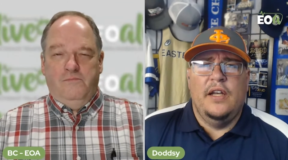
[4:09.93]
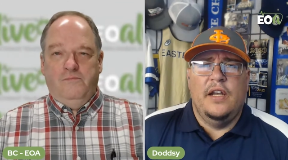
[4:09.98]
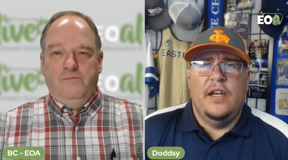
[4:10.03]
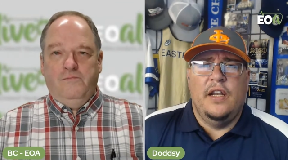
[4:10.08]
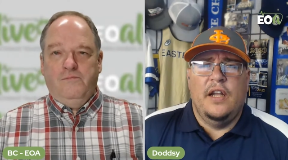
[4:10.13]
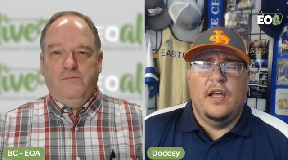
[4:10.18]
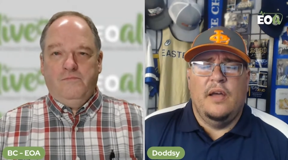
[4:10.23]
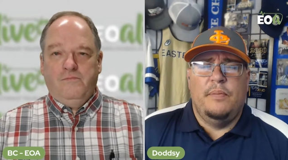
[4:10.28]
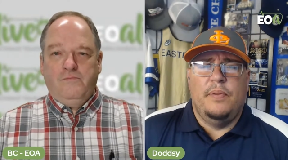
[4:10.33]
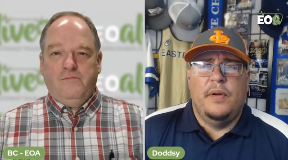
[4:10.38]

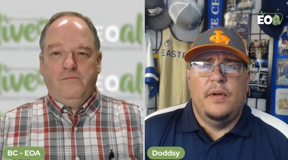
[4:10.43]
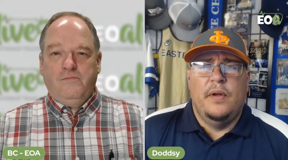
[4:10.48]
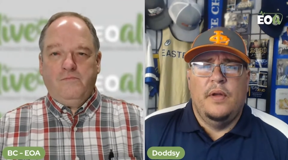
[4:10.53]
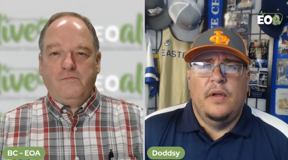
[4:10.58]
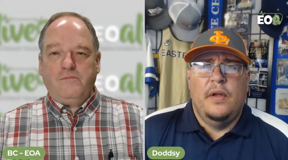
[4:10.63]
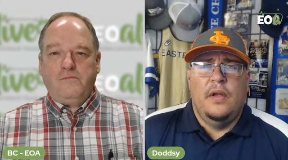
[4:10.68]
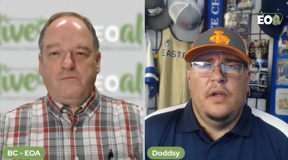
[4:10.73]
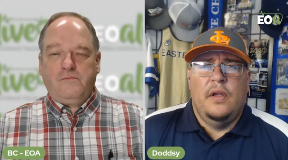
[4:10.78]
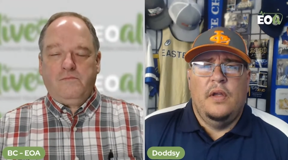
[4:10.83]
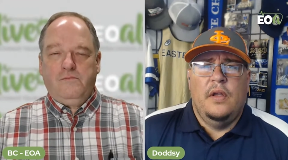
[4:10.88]
Speaker 1: ended up
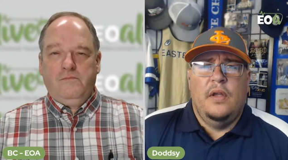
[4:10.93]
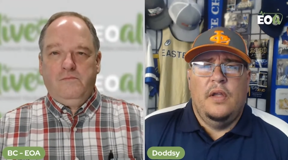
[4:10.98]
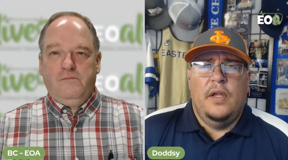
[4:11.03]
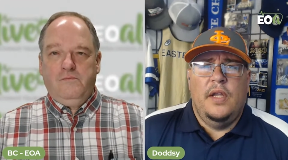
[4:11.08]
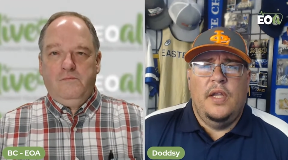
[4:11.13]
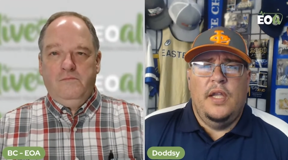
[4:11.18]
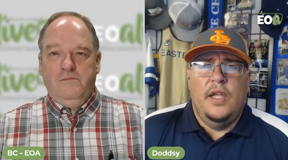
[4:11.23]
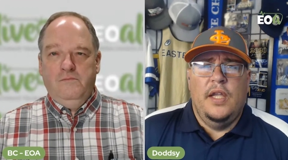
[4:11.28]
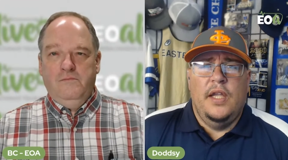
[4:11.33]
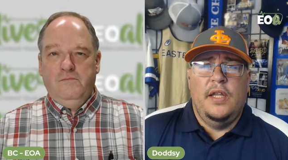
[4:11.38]

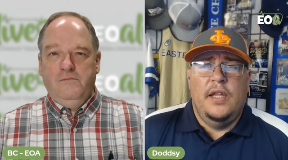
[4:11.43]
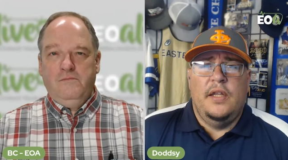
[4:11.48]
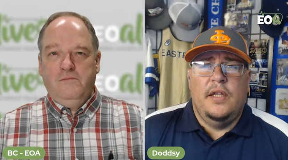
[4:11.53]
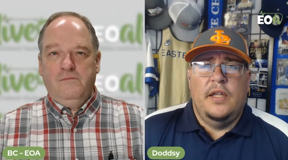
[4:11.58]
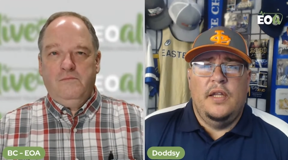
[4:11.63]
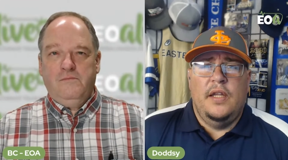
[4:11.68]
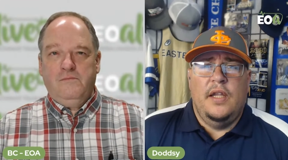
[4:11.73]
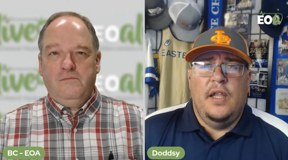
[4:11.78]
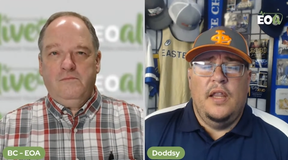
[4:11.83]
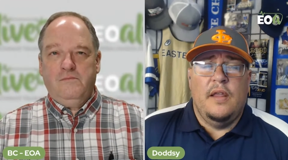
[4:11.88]

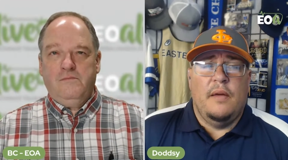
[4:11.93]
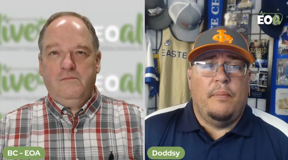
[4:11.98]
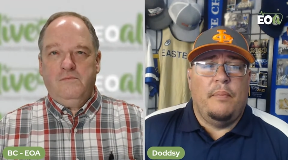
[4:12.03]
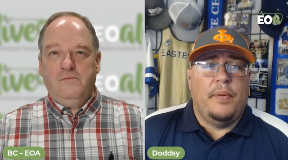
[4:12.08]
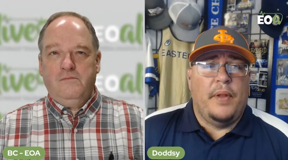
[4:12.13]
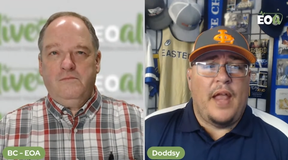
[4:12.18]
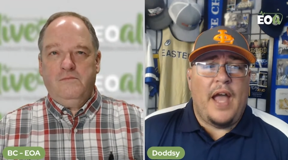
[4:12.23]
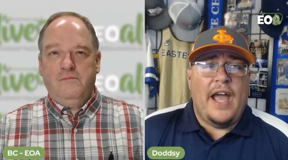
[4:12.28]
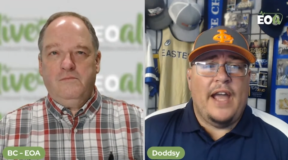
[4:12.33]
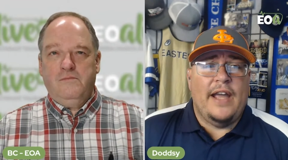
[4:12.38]
in in the
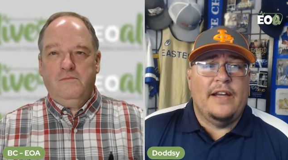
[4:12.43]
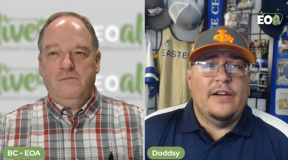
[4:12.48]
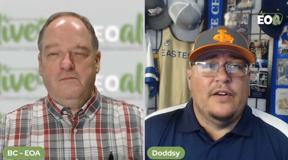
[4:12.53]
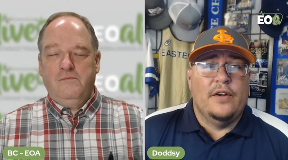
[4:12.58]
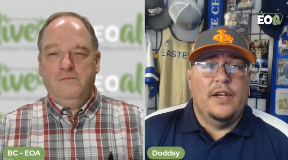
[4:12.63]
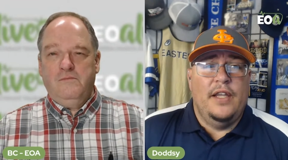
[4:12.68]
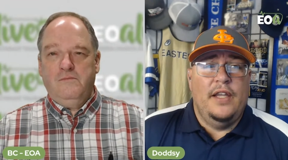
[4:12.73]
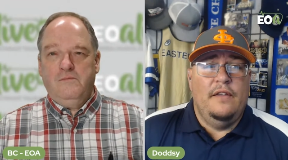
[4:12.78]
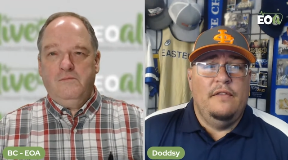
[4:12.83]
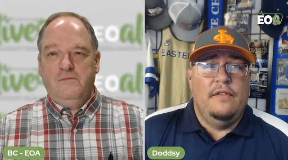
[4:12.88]
black
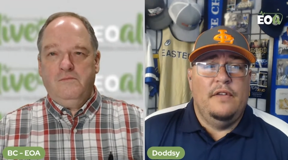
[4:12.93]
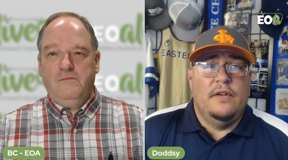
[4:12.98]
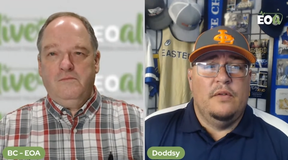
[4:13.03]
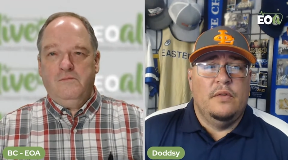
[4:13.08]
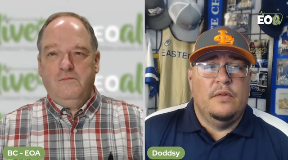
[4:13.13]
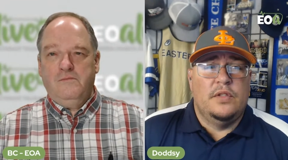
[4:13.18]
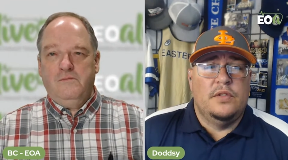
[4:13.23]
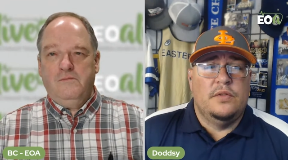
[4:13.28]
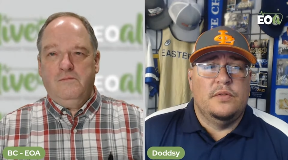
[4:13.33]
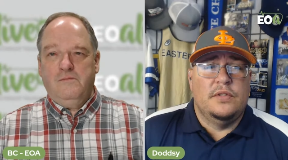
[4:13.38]
or
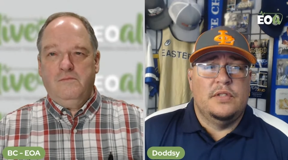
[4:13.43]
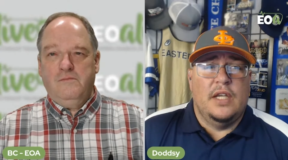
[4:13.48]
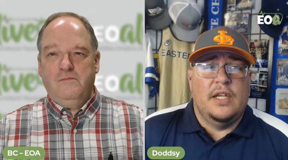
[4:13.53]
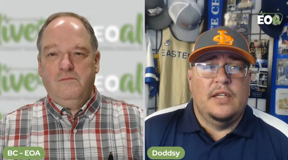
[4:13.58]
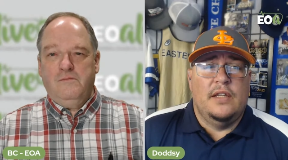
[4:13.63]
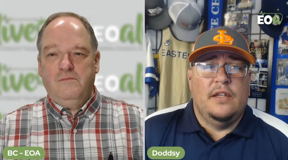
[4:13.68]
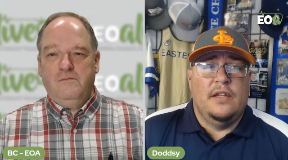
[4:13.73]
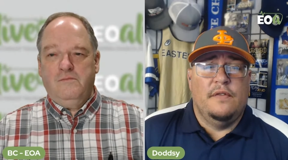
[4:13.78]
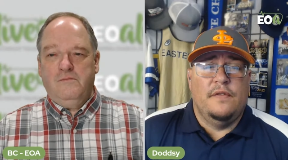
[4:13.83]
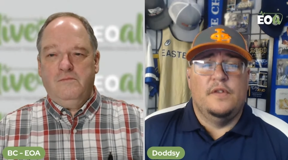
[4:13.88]
even, which was
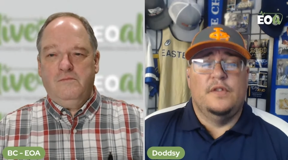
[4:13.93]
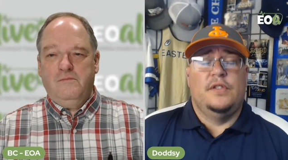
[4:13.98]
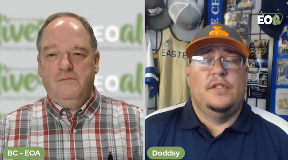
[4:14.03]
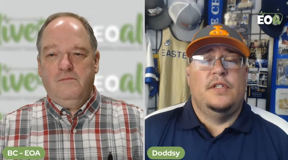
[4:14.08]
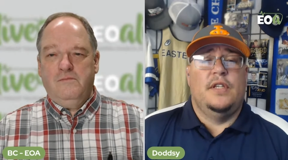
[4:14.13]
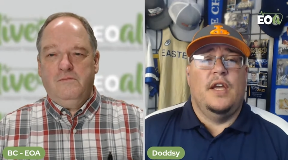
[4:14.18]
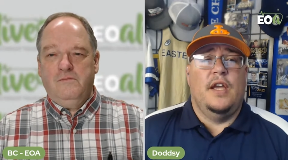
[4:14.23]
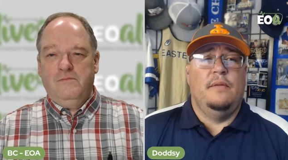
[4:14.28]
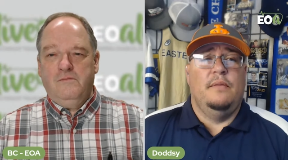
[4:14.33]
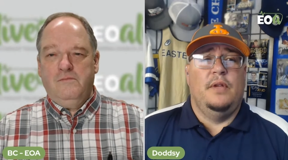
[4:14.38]
like the
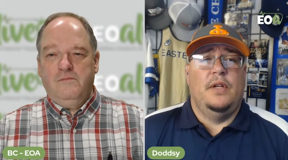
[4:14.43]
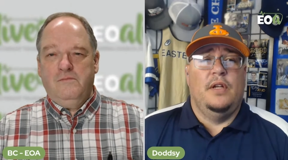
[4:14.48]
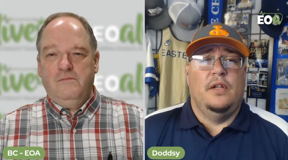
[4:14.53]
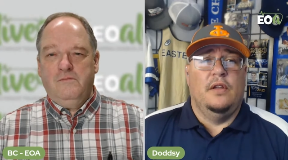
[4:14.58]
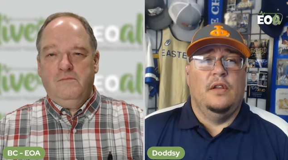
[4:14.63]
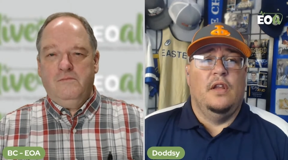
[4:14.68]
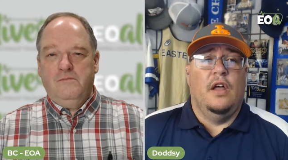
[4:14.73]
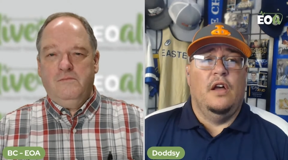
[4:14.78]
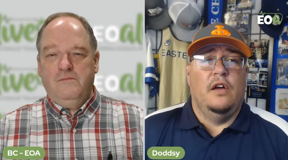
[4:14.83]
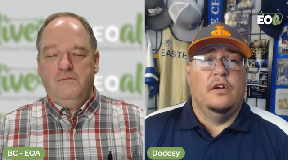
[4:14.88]
first time in
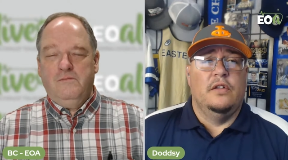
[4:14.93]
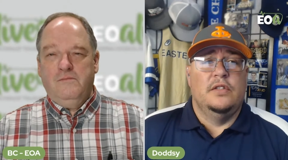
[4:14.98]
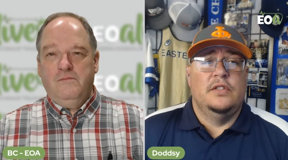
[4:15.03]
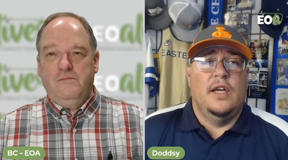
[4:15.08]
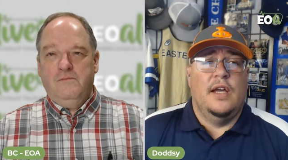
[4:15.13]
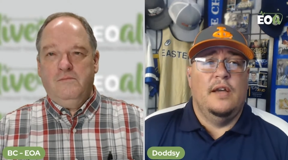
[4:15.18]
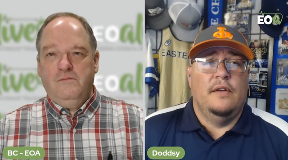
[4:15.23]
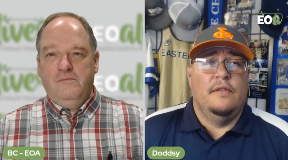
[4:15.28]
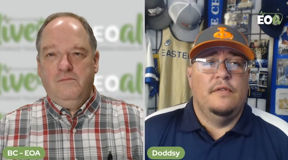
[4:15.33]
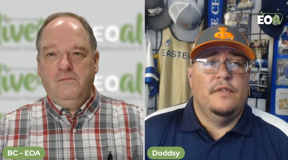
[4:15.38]
a long
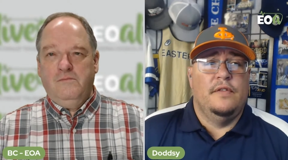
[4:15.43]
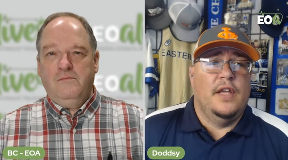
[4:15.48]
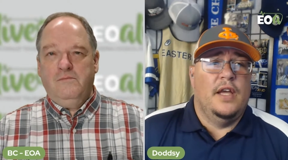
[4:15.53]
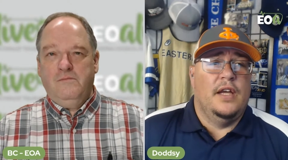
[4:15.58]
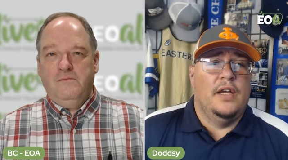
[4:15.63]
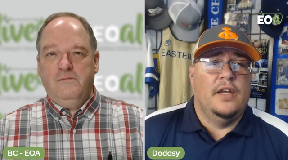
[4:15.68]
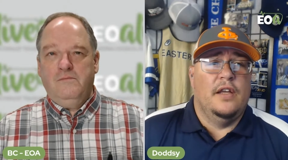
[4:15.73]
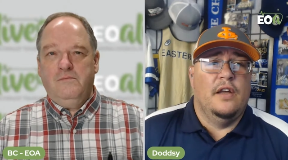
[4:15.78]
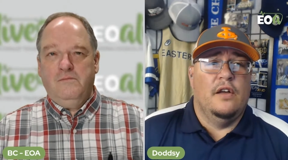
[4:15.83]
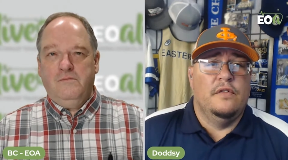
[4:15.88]
time for
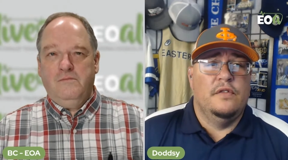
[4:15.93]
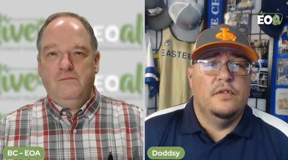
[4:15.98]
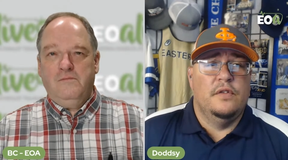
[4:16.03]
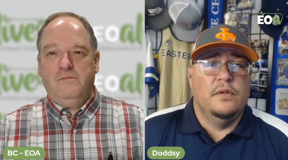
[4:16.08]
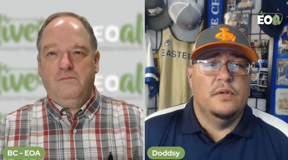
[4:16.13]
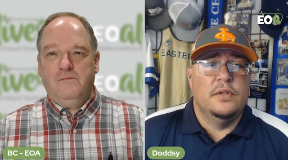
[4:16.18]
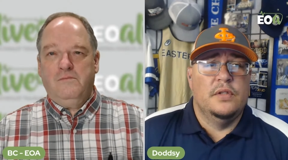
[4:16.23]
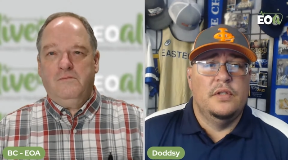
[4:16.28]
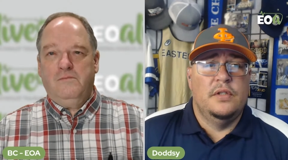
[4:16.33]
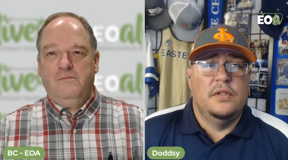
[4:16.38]
that golf
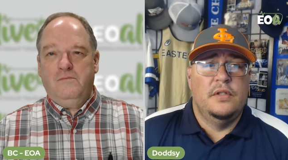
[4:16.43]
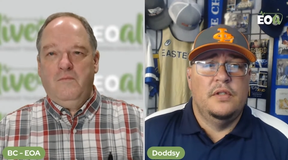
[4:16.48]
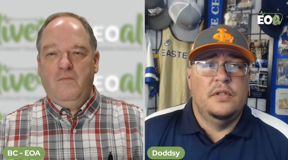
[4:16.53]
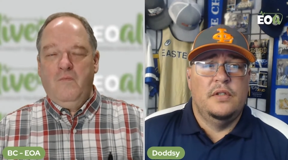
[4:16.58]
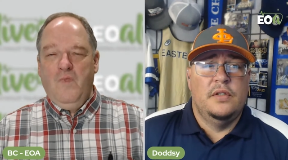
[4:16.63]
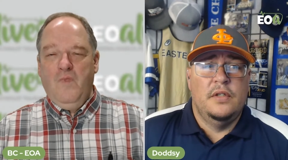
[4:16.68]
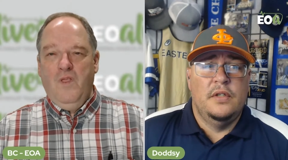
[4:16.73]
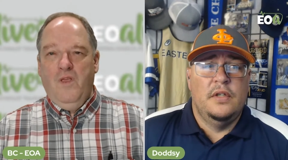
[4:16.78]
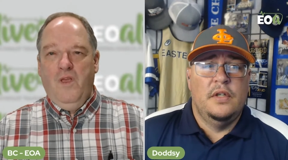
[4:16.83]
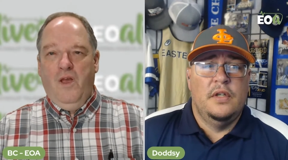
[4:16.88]
course.
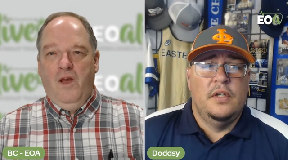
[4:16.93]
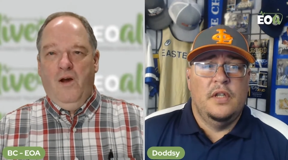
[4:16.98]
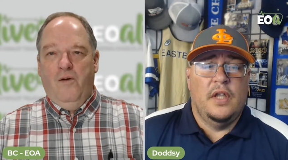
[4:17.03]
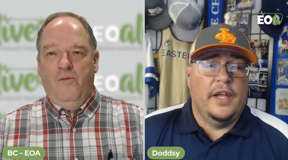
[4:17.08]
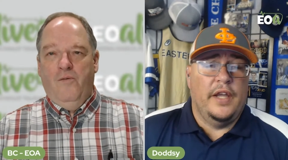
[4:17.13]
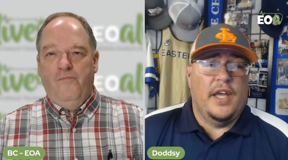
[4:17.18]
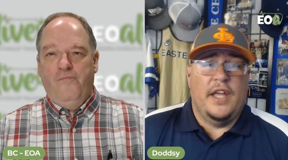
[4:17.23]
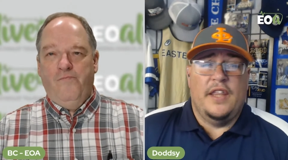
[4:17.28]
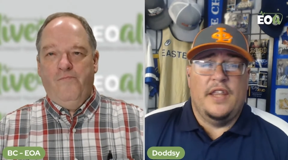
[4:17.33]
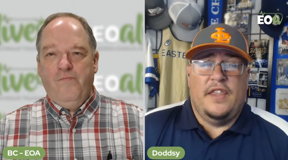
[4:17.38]
Yeah,
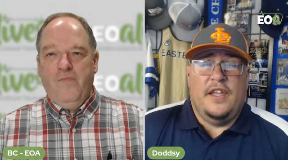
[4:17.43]
like